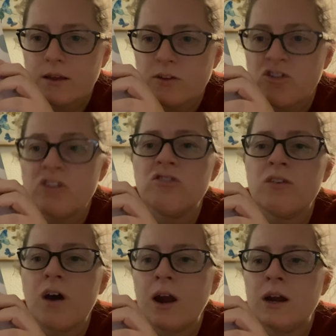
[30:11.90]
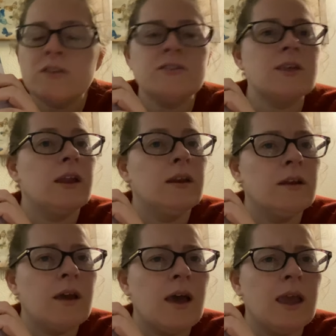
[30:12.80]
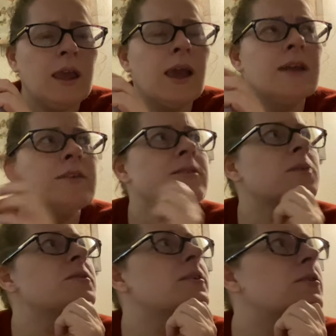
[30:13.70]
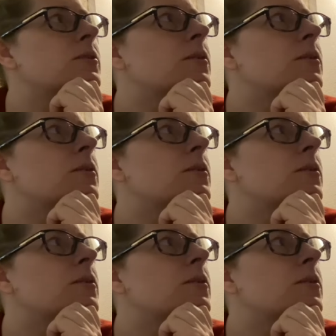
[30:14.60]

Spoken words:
gentle arts, and I had to substitute